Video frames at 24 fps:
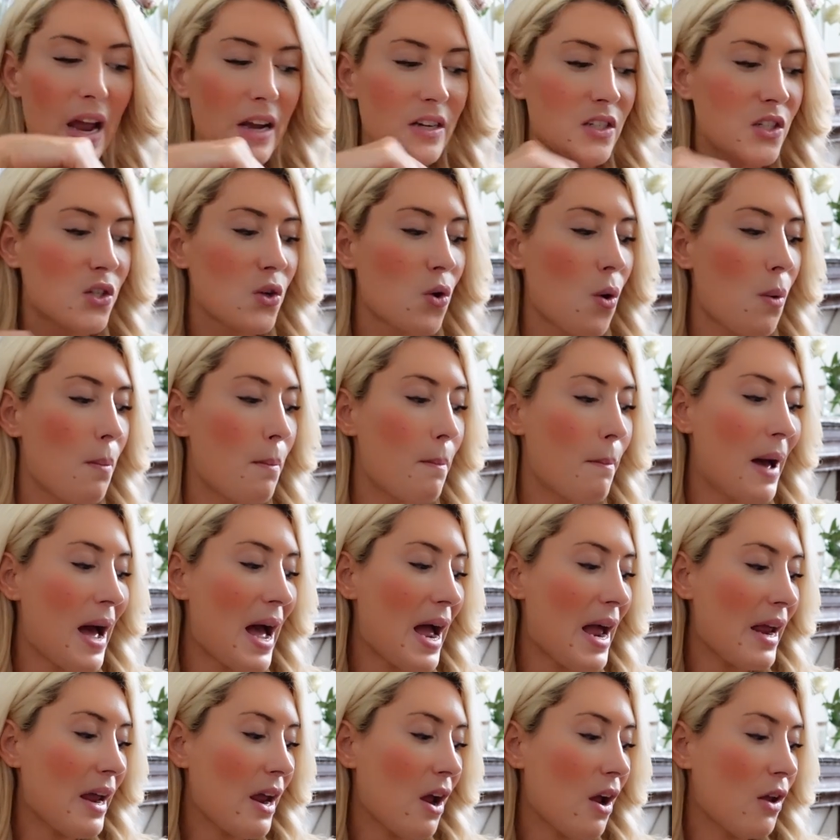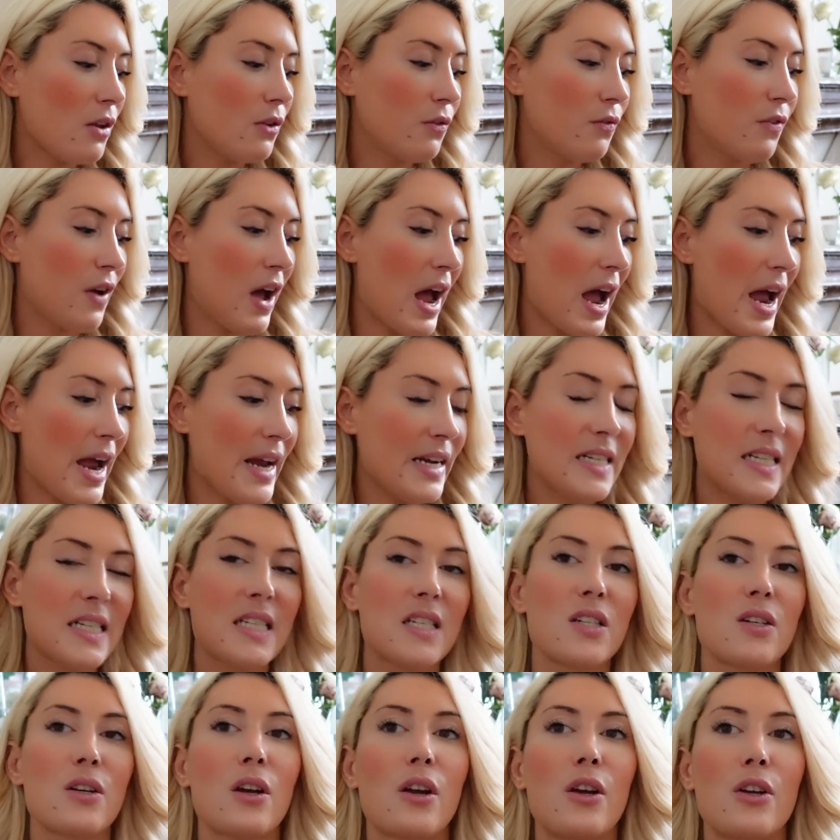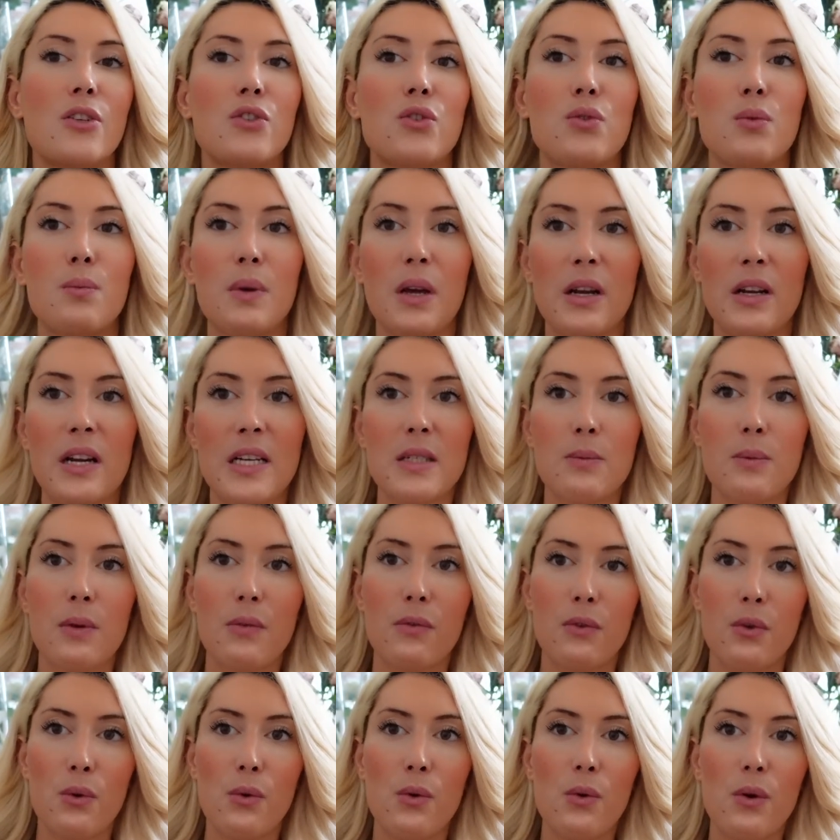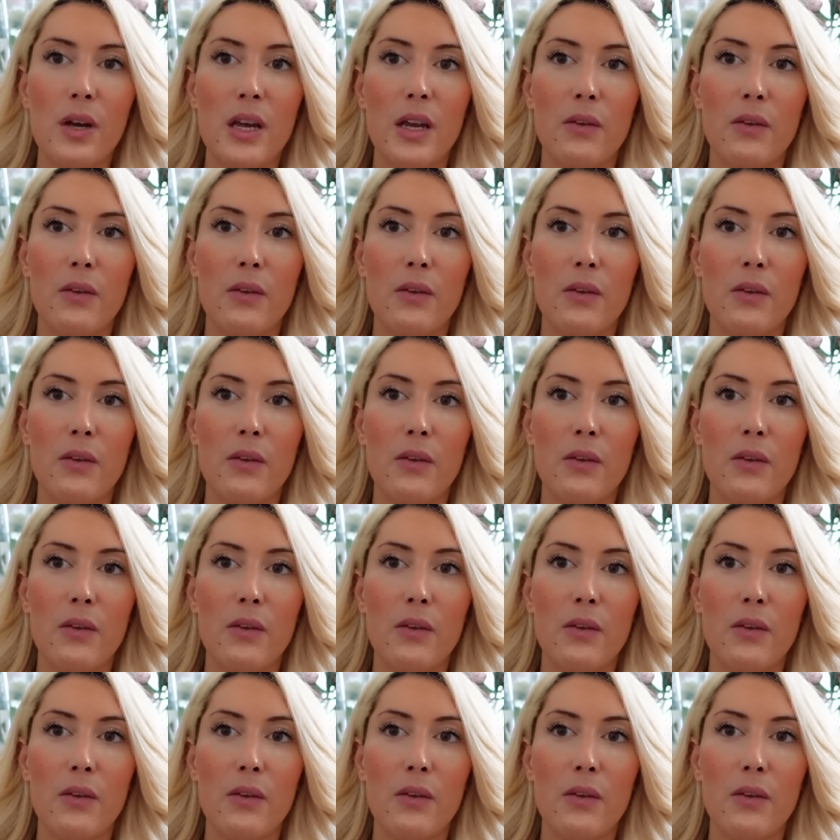So my advice, to be honest with you,